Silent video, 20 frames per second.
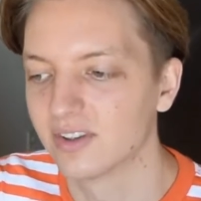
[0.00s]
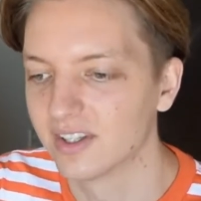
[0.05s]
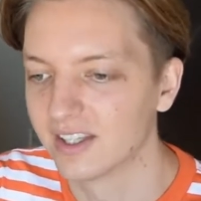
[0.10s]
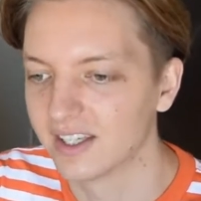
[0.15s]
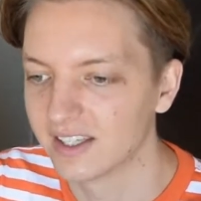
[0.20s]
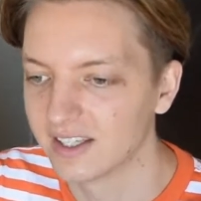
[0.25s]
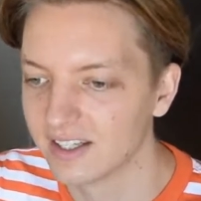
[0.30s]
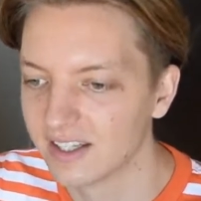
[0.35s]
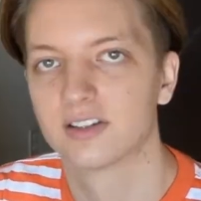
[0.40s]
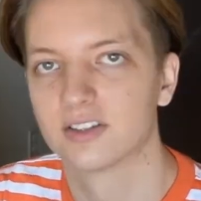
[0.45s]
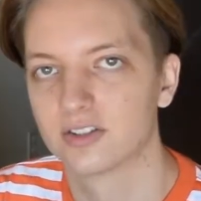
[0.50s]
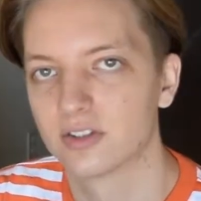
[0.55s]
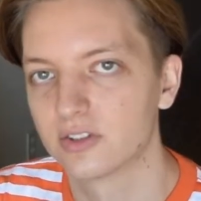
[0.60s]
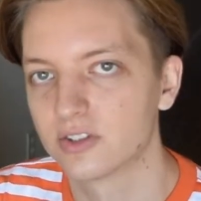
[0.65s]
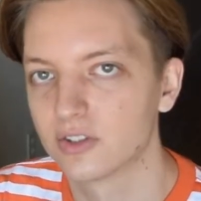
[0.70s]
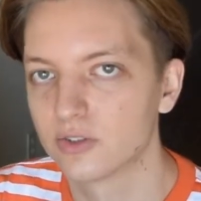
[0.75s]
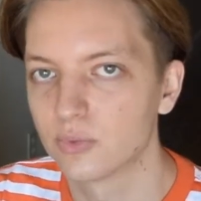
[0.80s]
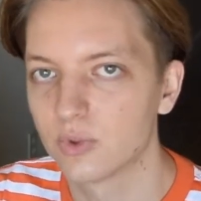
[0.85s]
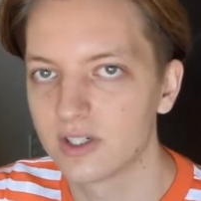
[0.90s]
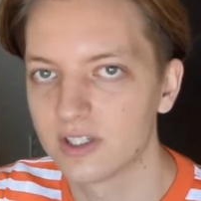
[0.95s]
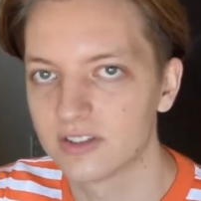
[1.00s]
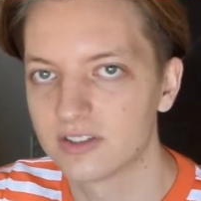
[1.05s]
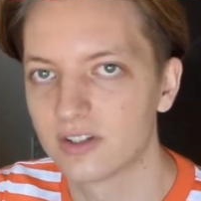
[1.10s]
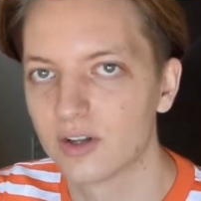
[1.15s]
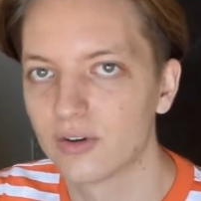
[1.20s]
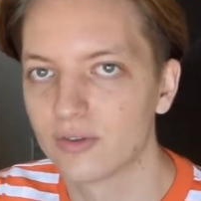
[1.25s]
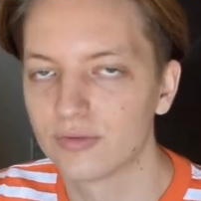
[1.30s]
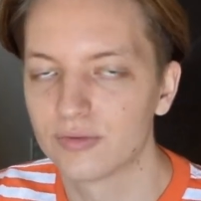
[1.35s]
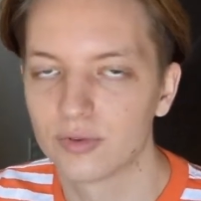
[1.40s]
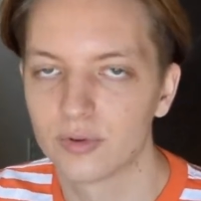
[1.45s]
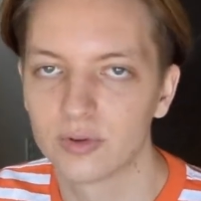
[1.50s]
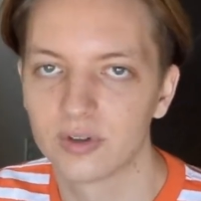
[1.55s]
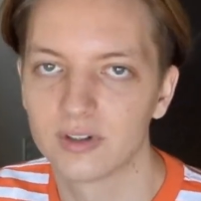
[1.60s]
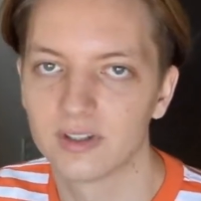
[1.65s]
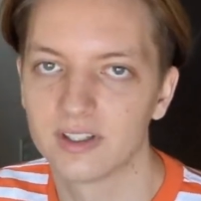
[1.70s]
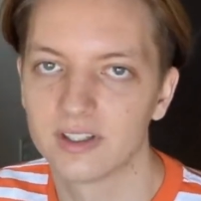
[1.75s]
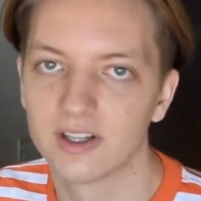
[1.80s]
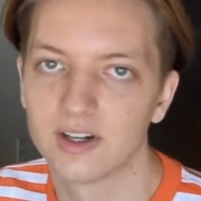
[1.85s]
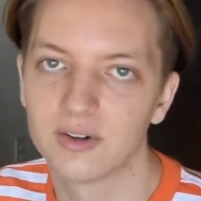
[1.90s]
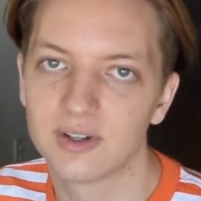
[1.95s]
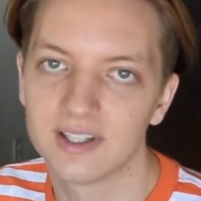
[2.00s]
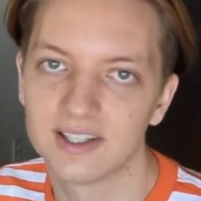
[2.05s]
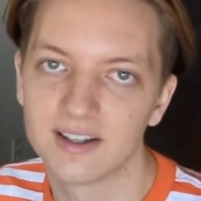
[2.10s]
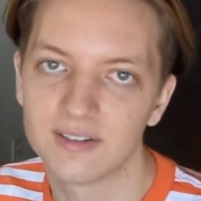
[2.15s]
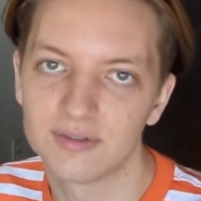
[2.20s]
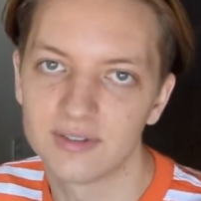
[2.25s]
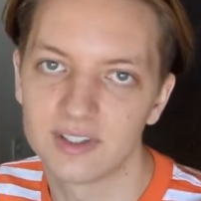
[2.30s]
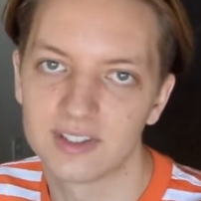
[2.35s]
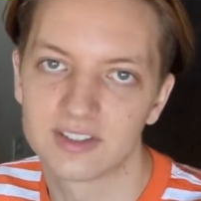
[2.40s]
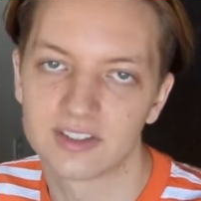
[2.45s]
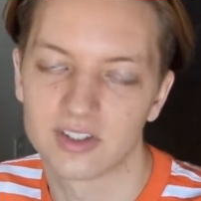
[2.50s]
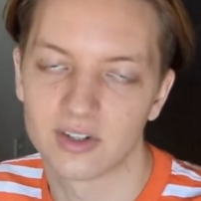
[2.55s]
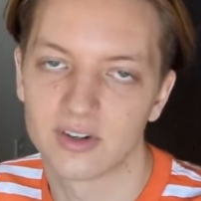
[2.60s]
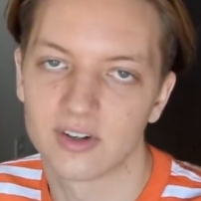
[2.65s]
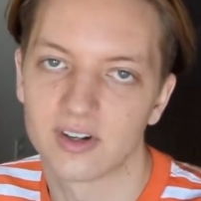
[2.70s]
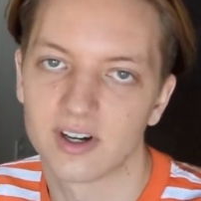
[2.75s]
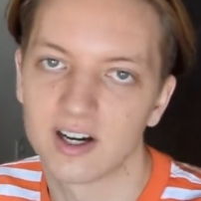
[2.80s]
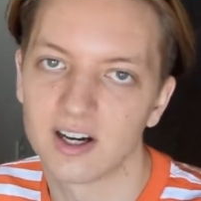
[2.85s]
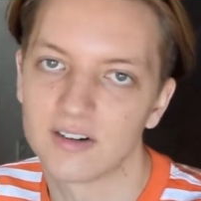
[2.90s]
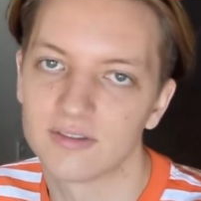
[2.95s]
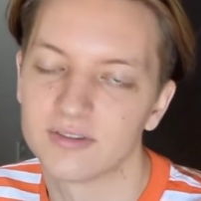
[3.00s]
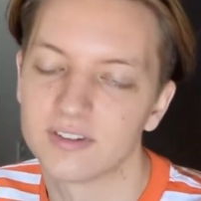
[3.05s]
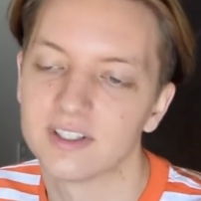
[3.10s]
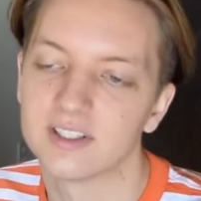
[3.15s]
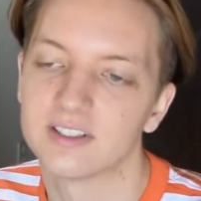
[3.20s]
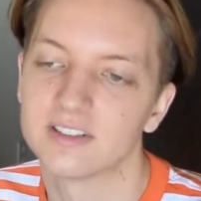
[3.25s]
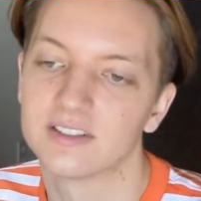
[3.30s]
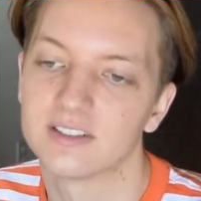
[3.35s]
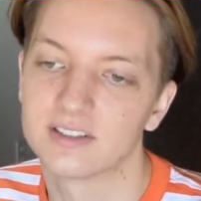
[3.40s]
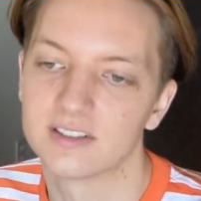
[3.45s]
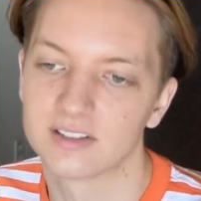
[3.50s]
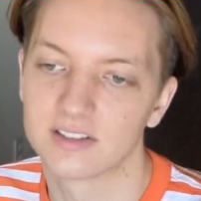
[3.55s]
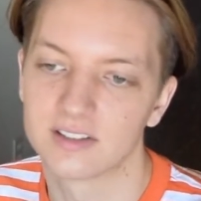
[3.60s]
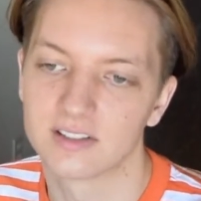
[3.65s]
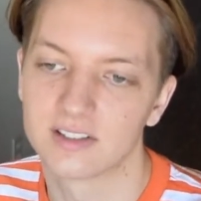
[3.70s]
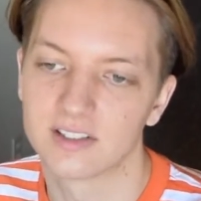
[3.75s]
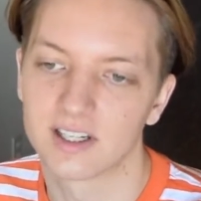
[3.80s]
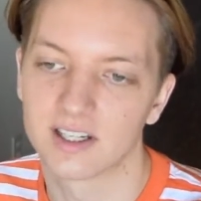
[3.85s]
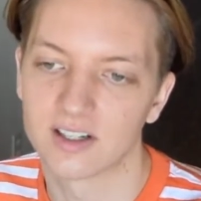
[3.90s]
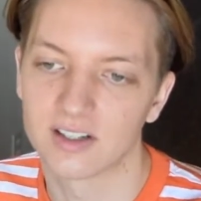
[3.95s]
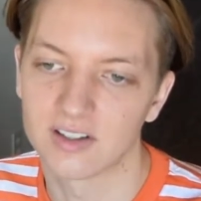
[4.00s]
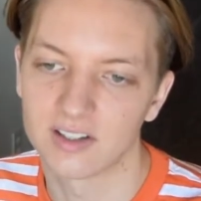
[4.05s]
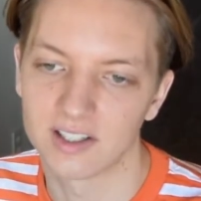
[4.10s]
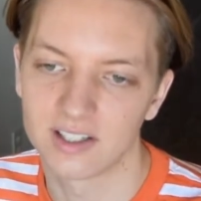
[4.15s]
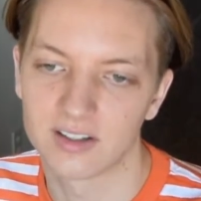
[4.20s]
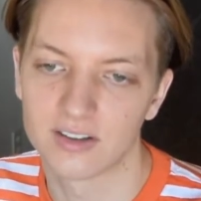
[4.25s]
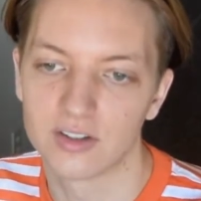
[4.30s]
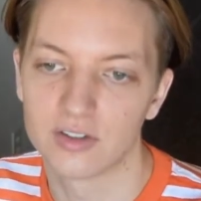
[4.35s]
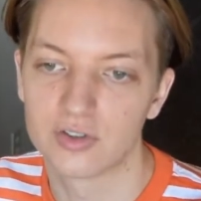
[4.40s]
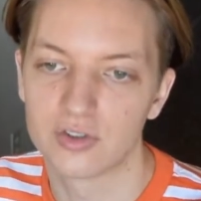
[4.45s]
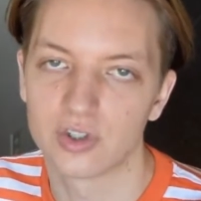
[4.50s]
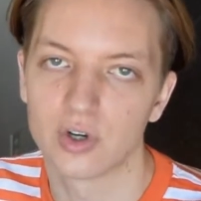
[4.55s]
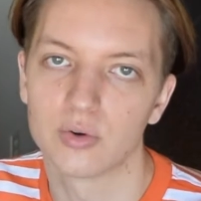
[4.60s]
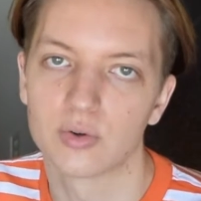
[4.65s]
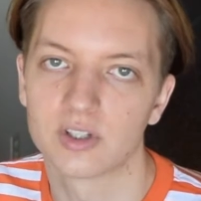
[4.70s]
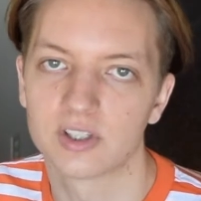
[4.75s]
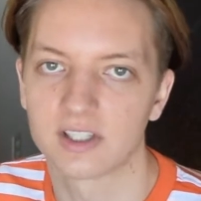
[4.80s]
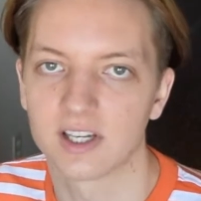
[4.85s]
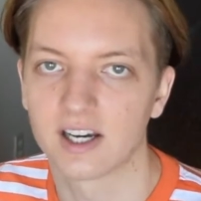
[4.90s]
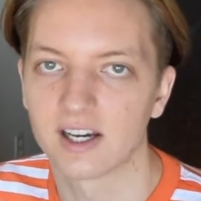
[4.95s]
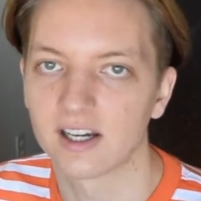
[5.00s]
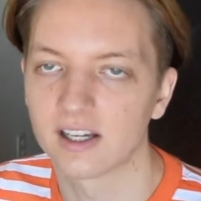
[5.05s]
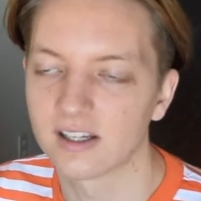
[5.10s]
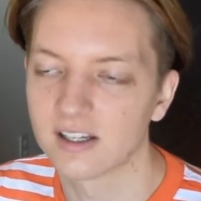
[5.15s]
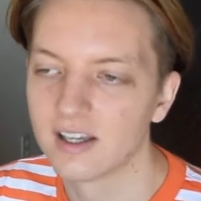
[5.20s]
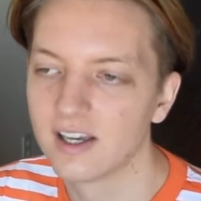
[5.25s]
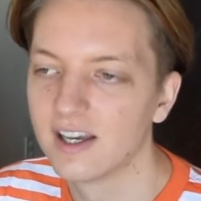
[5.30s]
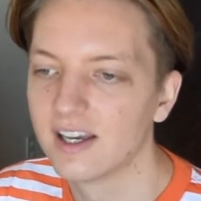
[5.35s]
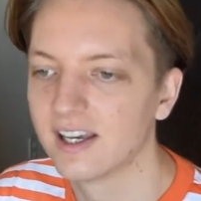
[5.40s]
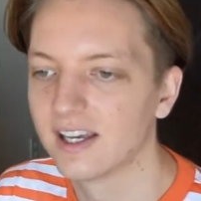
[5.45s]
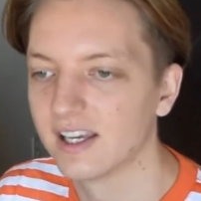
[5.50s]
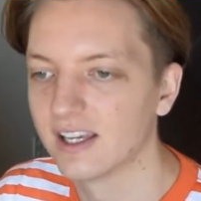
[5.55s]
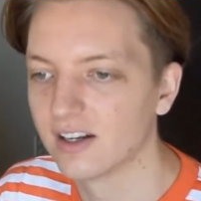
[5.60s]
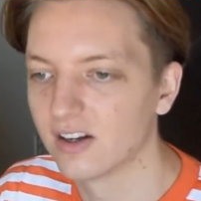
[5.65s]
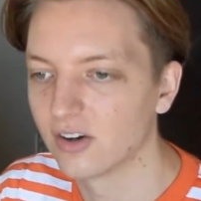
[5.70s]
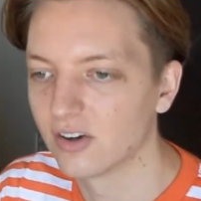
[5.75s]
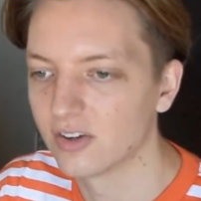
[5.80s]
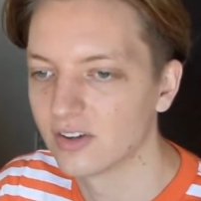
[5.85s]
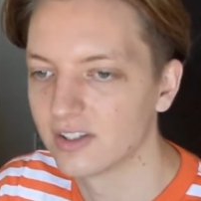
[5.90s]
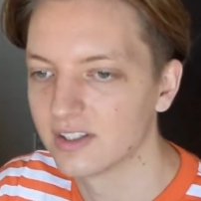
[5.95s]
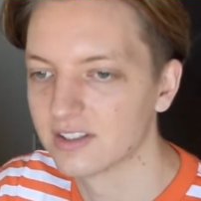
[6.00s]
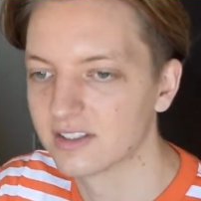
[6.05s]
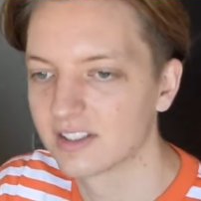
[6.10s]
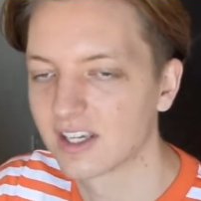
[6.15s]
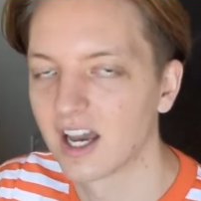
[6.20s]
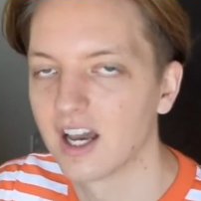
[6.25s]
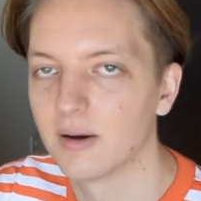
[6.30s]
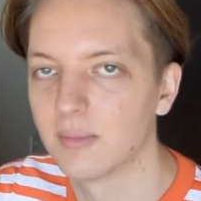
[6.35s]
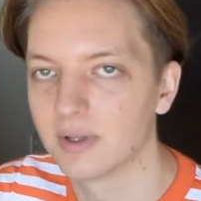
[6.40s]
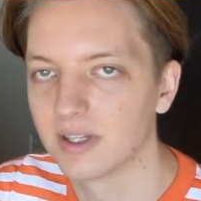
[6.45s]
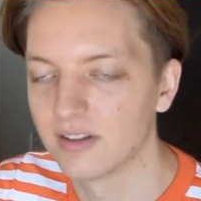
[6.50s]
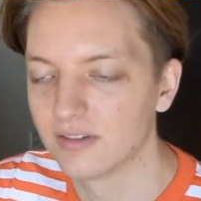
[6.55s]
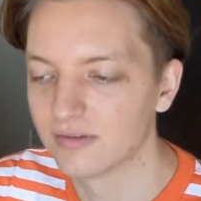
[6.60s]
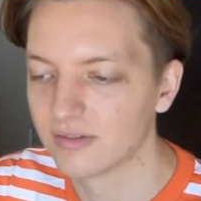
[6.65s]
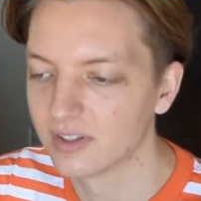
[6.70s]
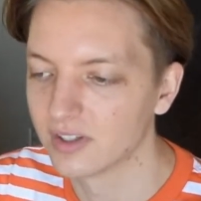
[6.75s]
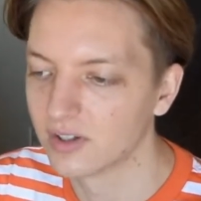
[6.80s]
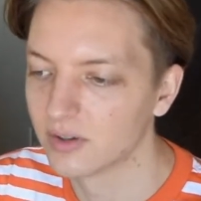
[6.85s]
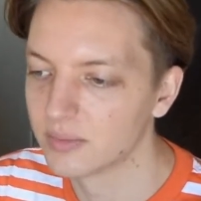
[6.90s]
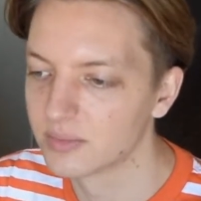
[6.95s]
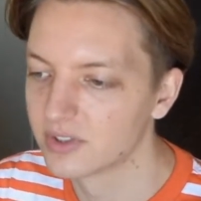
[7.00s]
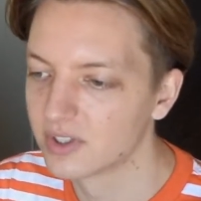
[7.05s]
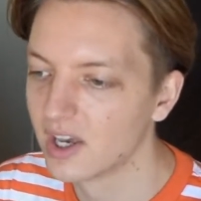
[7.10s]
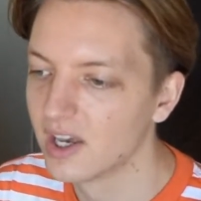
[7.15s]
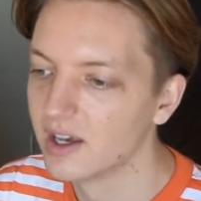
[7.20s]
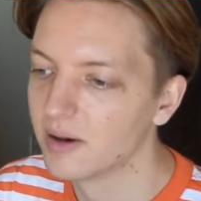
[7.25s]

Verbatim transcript: then. So this is what he's known for. You know, he definitely started off as kind of like the joke guy in all these comedy films.